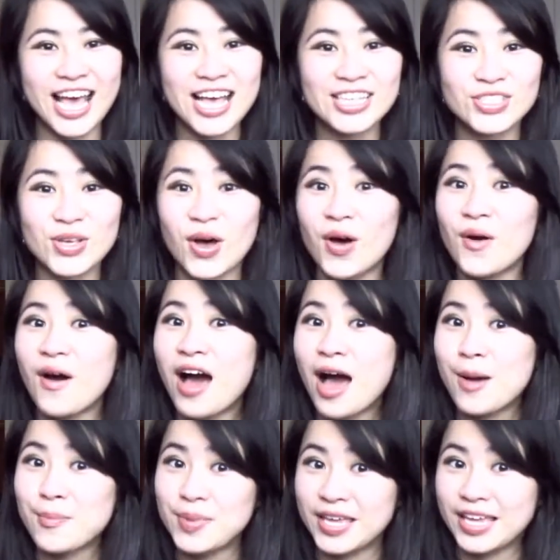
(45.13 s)
So
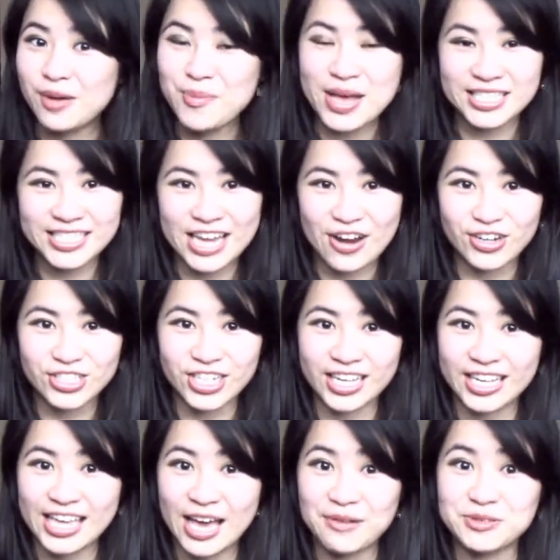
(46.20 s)
being a mascara
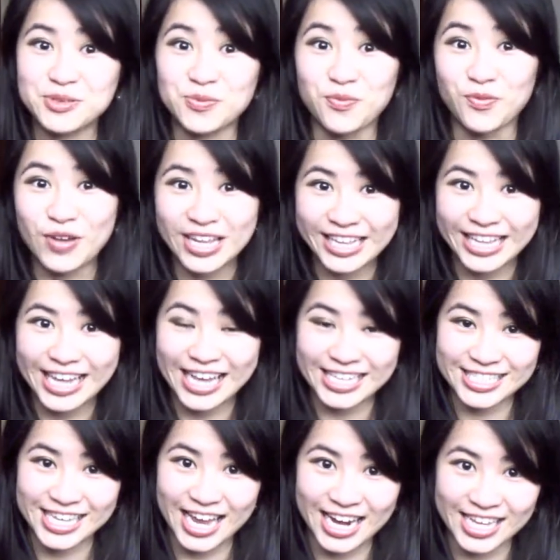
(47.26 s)
junkie, I was really
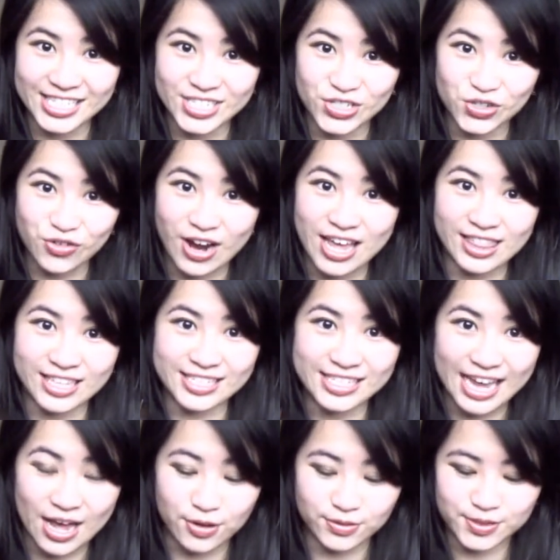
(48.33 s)
excited to try this
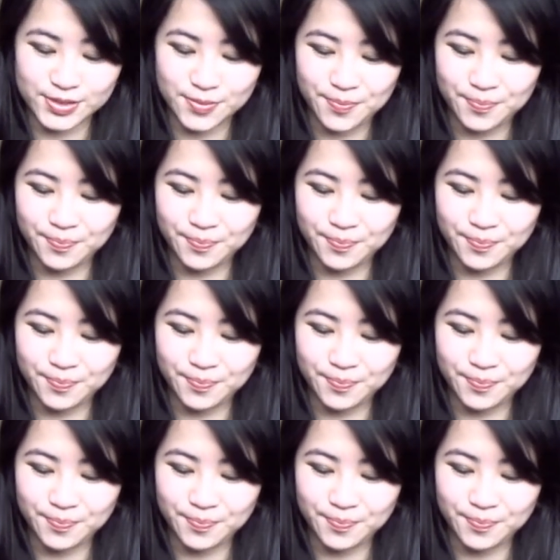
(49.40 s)
out.